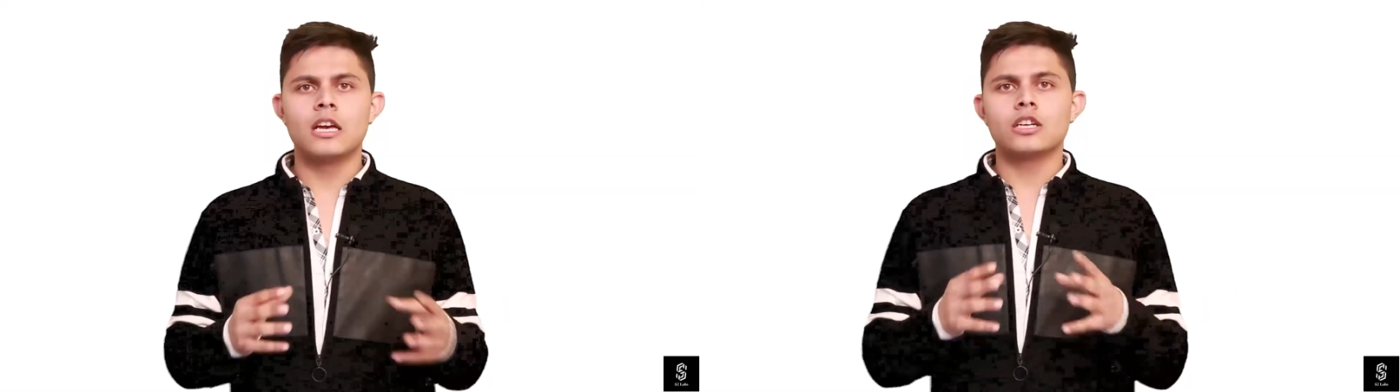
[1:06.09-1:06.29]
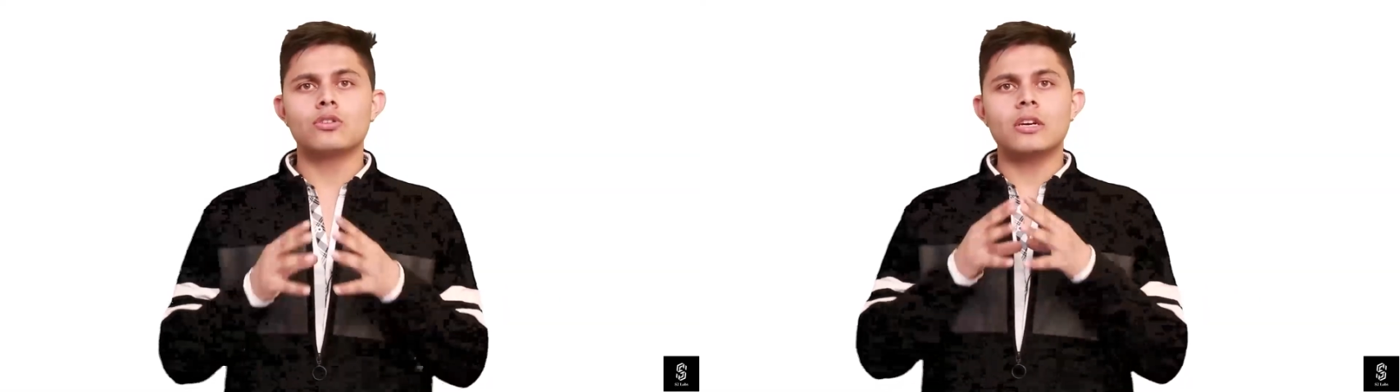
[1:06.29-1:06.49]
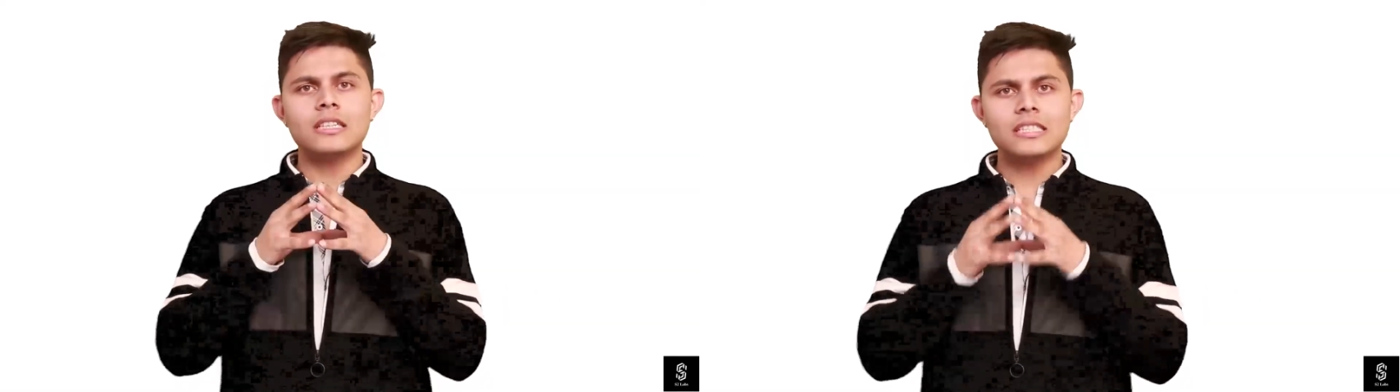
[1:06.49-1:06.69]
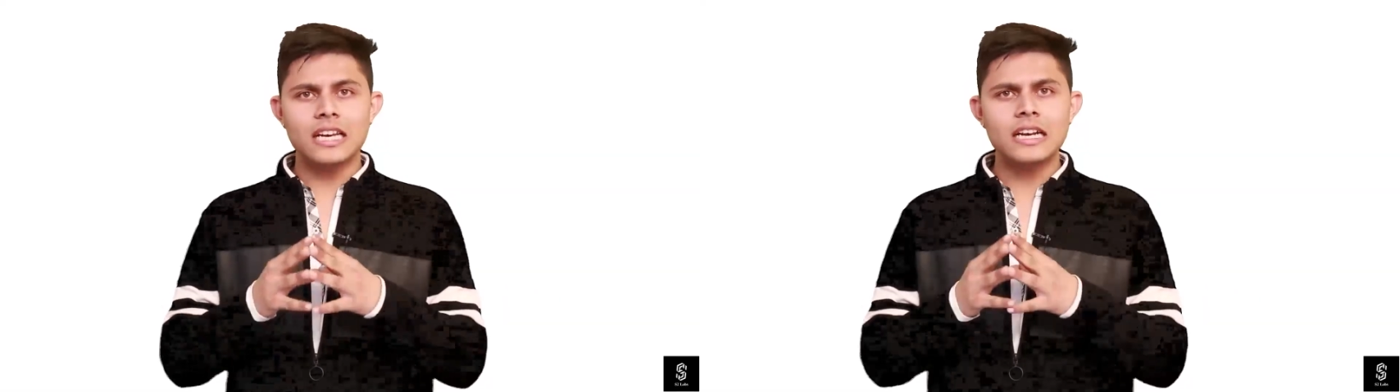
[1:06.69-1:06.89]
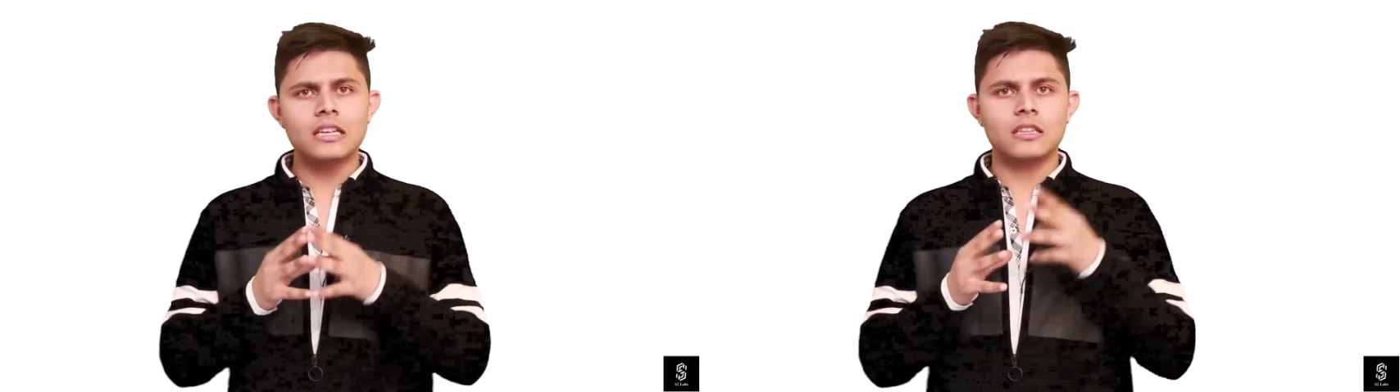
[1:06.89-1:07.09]
So in
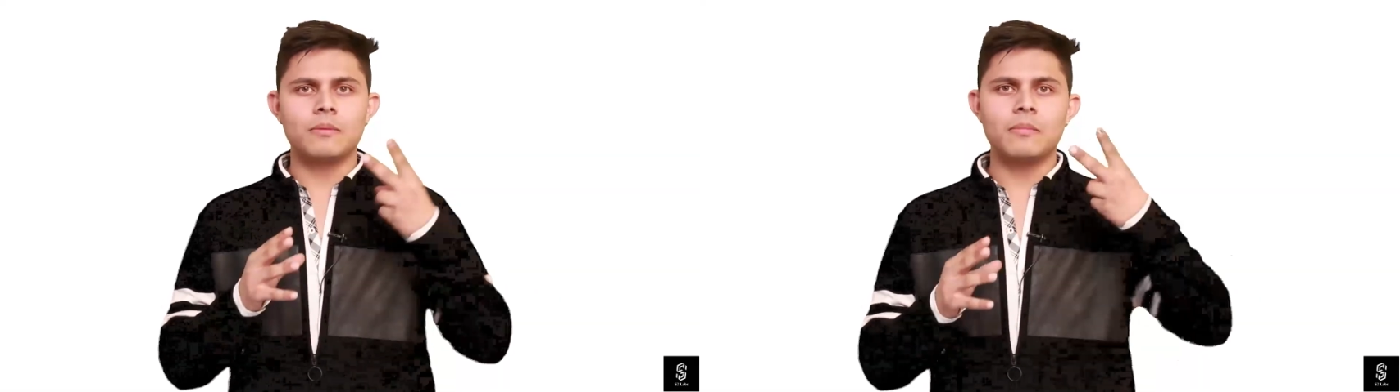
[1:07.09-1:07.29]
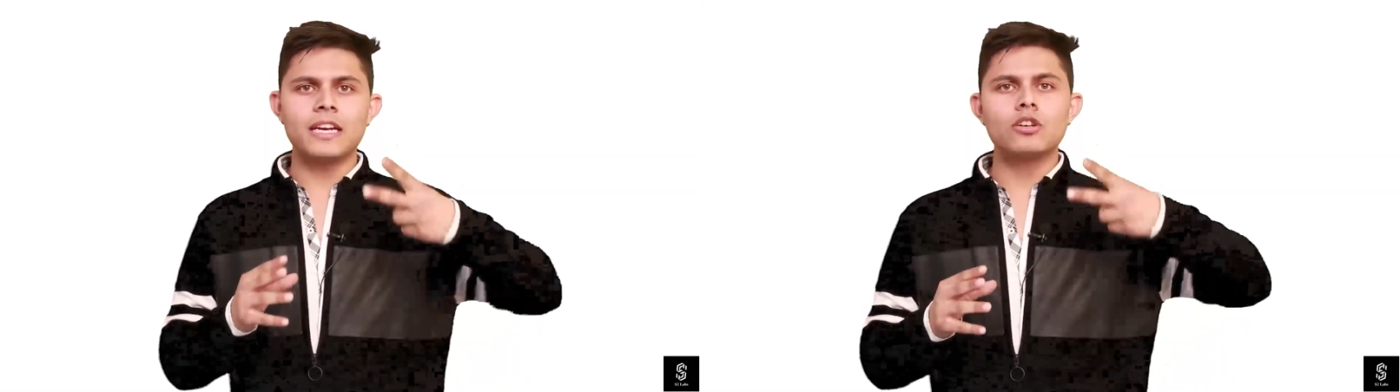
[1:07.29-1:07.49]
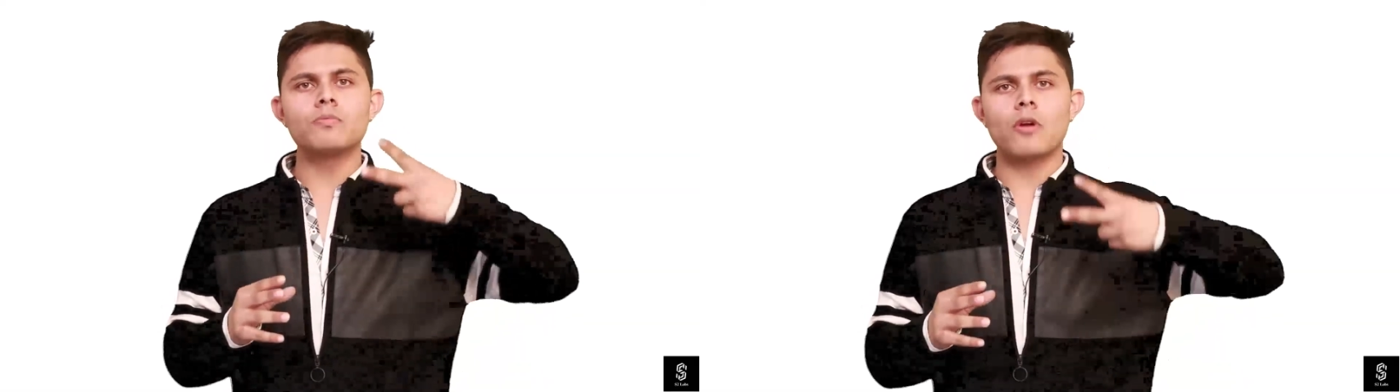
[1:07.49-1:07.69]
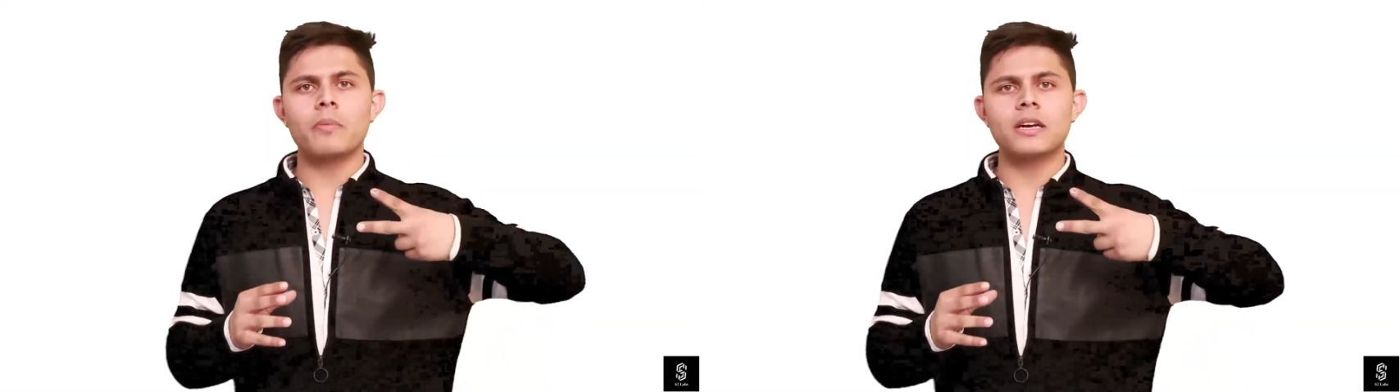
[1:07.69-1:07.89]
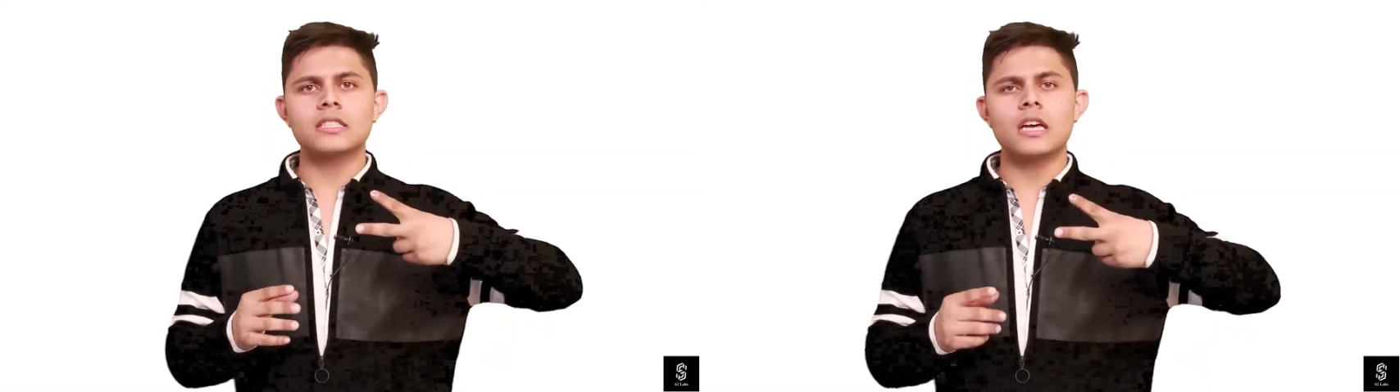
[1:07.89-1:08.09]
set, the main two
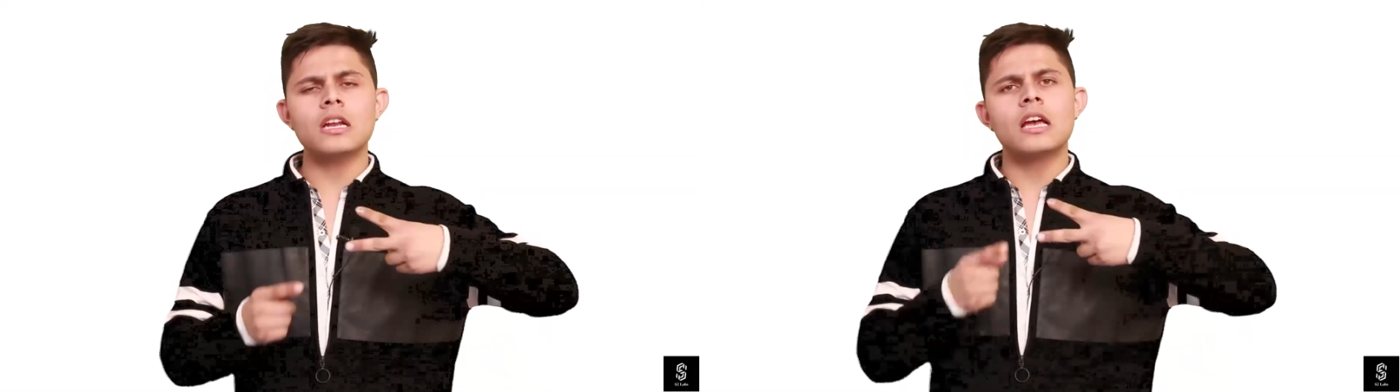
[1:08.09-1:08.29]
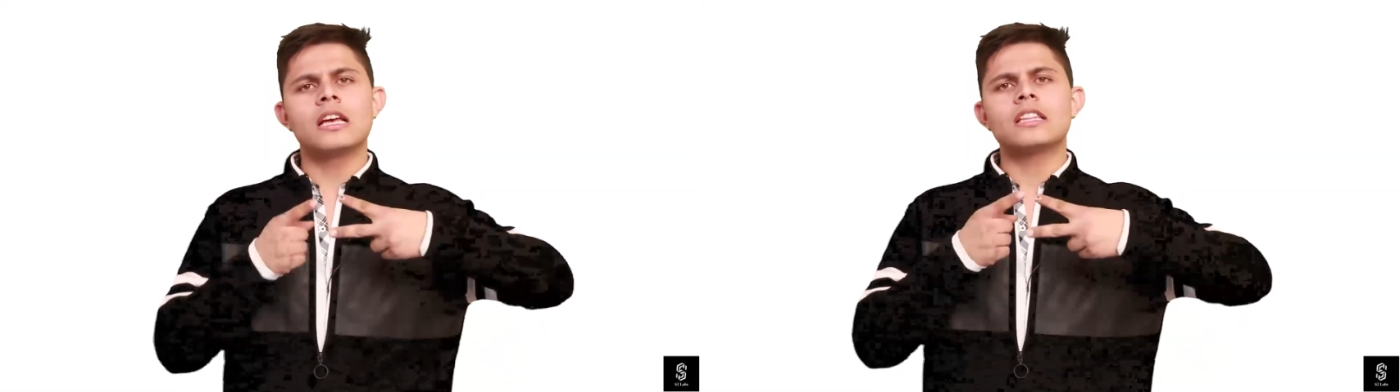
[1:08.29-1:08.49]
properties are